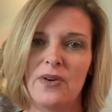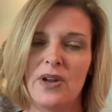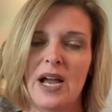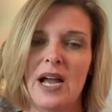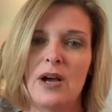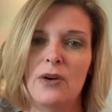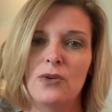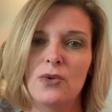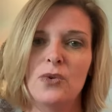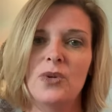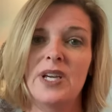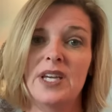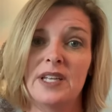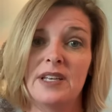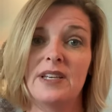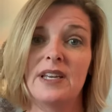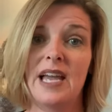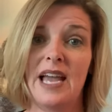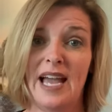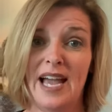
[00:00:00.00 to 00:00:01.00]
how you
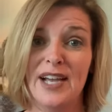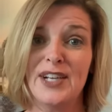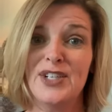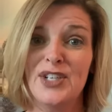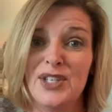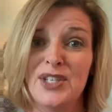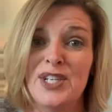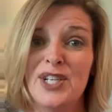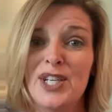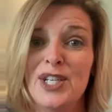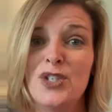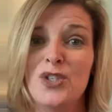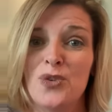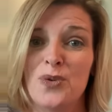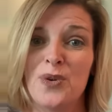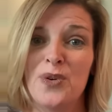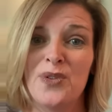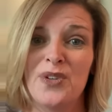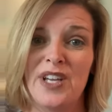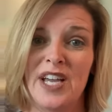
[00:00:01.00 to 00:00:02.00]
can actually
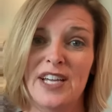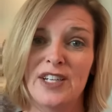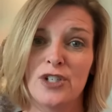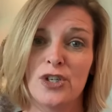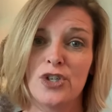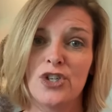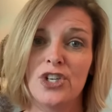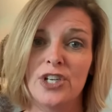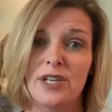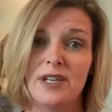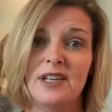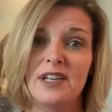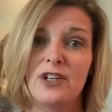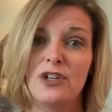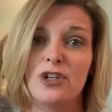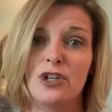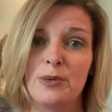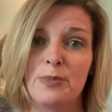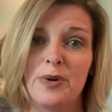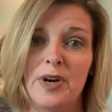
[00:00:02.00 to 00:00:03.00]
control the energy
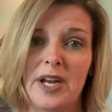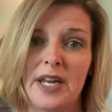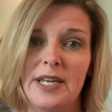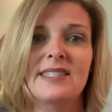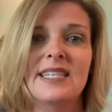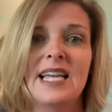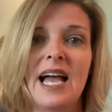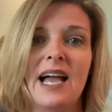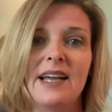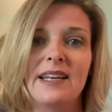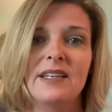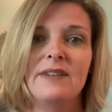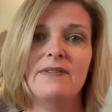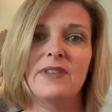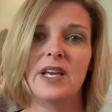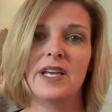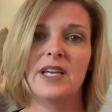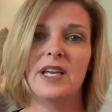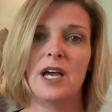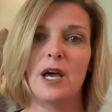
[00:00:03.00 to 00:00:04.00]
in your brain. It's kind
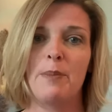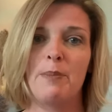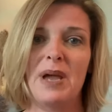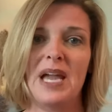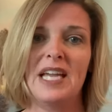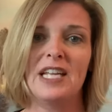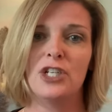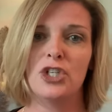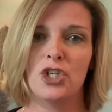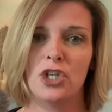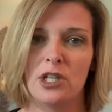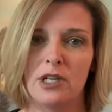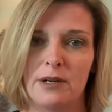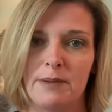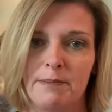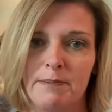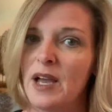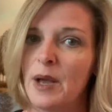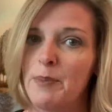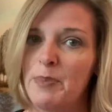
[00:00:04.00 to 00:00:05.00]
of like a
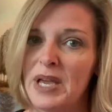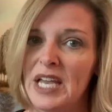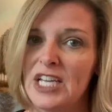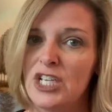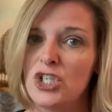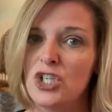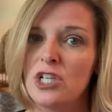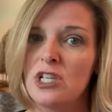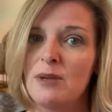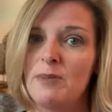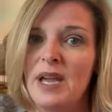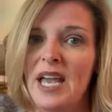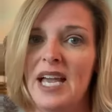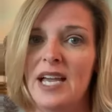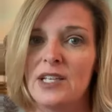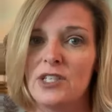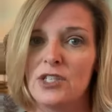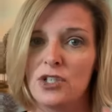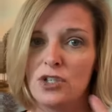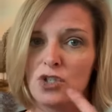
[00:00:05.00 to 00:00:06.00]
pendulum. A pendulum
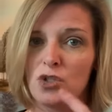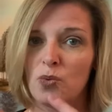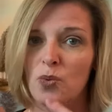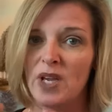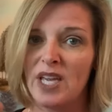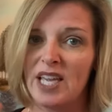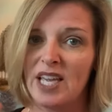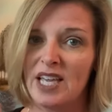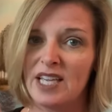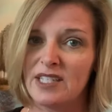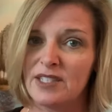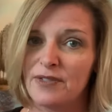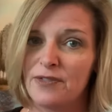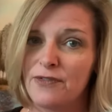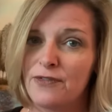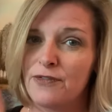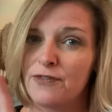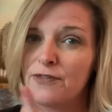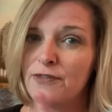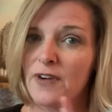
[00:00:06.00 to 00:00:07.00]
has to swing as
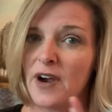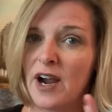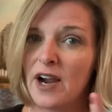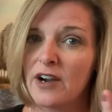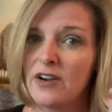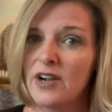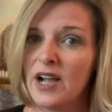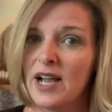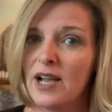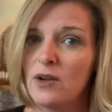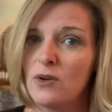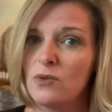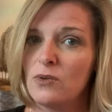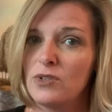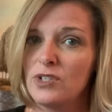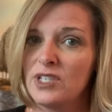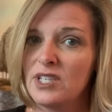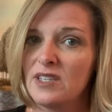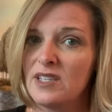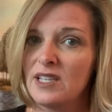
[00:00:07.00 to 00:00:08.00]
far
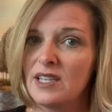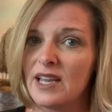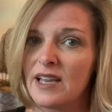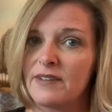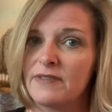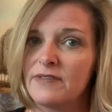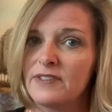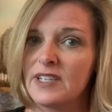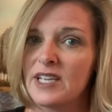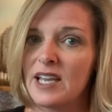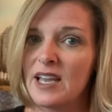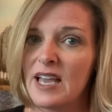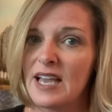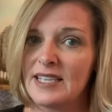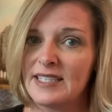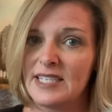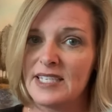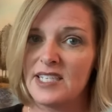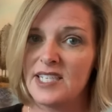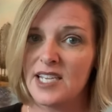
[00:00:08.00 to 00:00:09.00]
out to the left
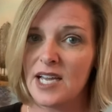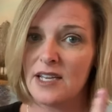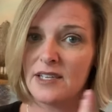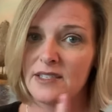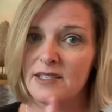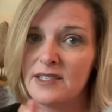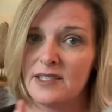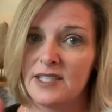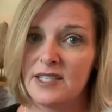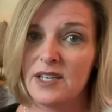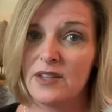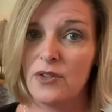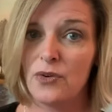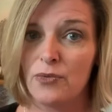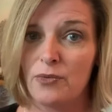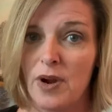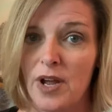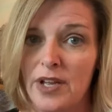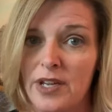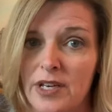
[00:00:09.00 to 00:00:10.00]
as it does to
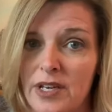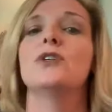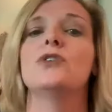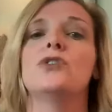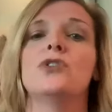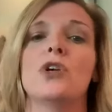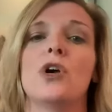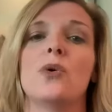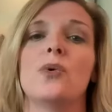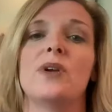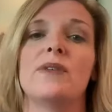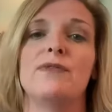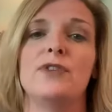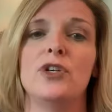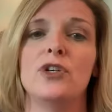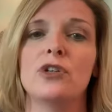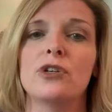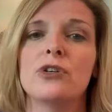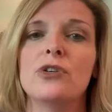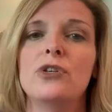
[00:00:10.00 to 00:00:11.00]
the right. So
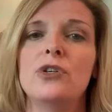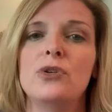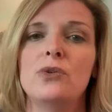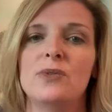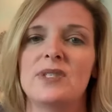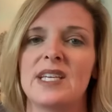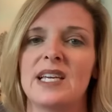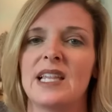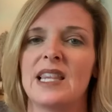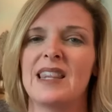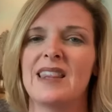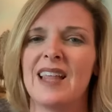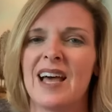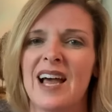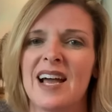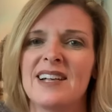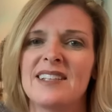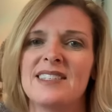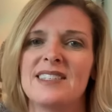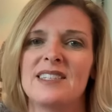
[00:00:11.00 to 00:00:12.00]
if you're using
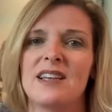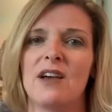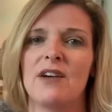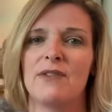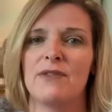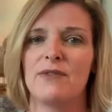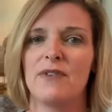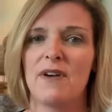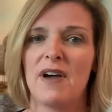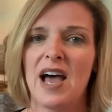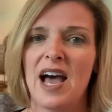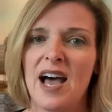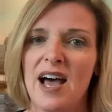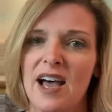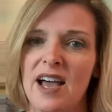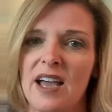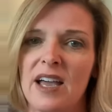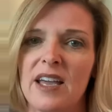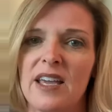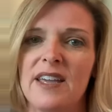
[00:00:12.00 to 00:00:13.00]
lots of
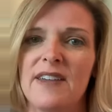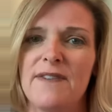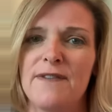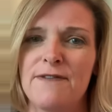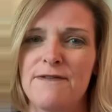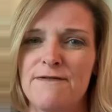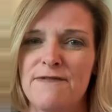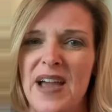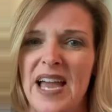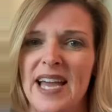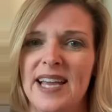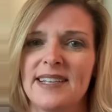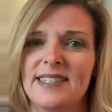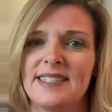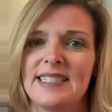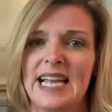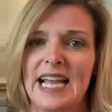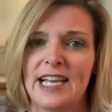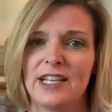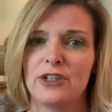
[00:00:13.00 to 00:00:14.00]
high,
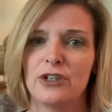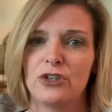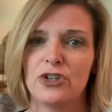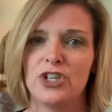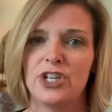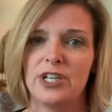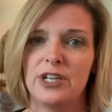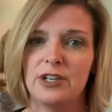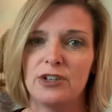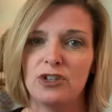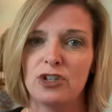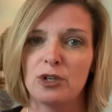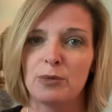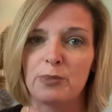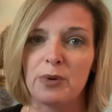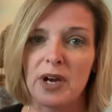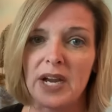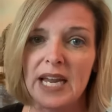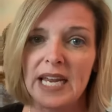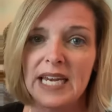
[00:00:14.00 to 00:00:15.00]
fast energy in
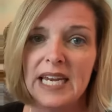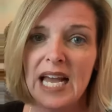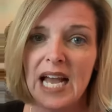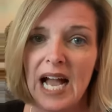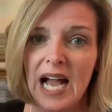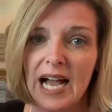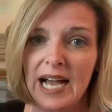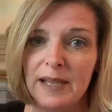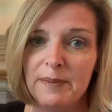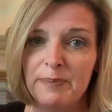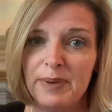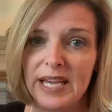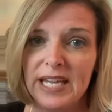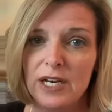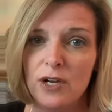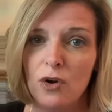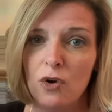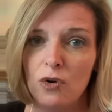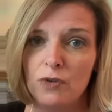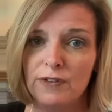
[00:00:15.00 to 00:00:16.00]
your brain, high
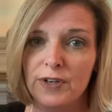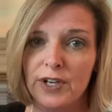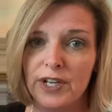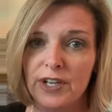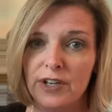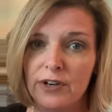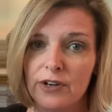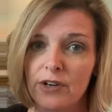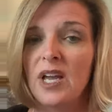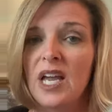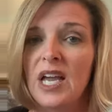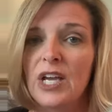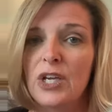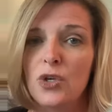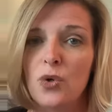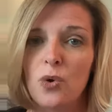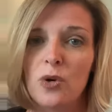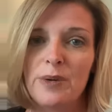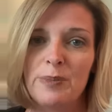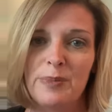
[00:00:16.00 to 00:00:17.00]
beta over here,
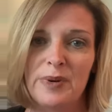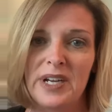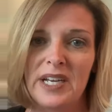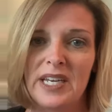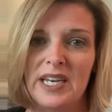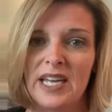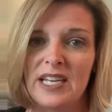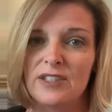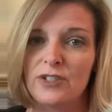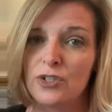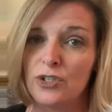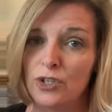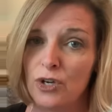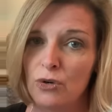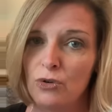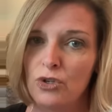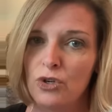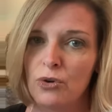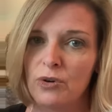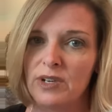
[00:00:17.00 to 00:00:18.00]
your brain has
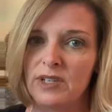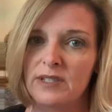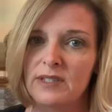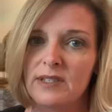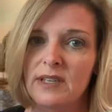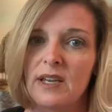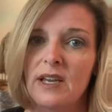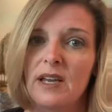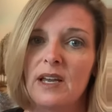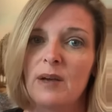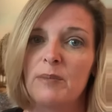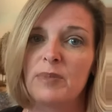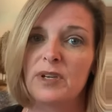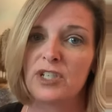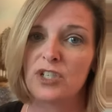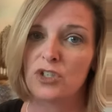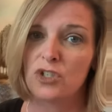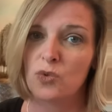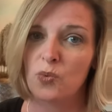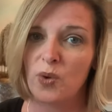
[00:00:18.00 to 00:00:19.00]
no choice
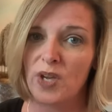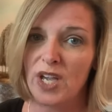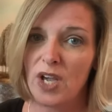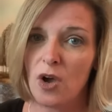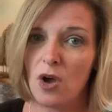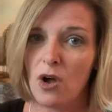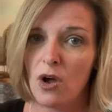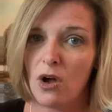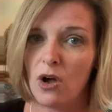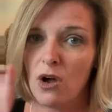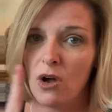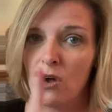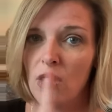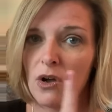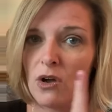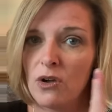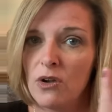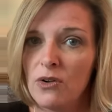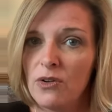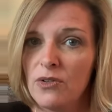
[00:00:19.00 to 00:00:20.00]
but to swing
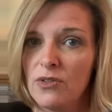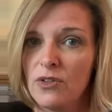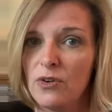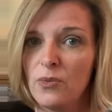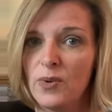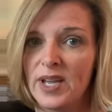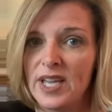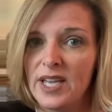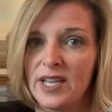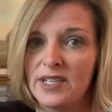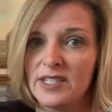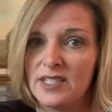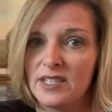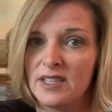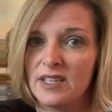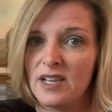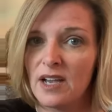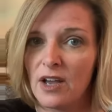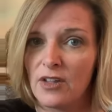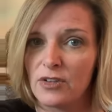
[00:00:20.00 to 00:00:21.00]
all the way
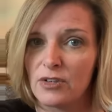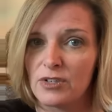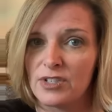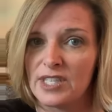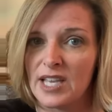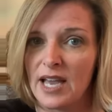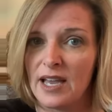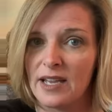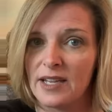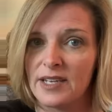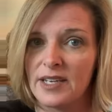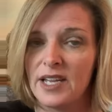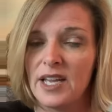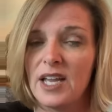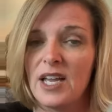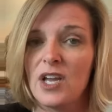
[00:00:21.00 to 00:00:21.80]
to the other side